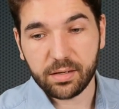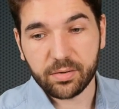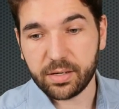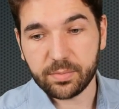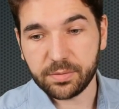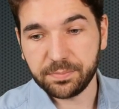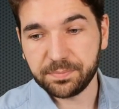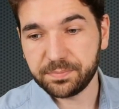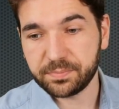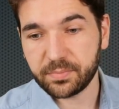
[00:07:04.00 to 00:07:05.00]
Incredible.
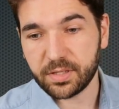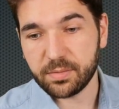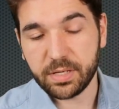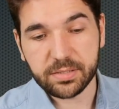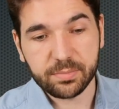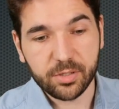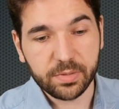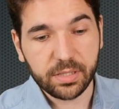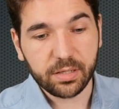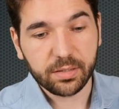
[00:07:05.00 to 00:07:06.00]
Amazing
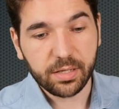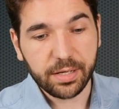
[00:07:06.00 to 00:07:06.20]
moment there.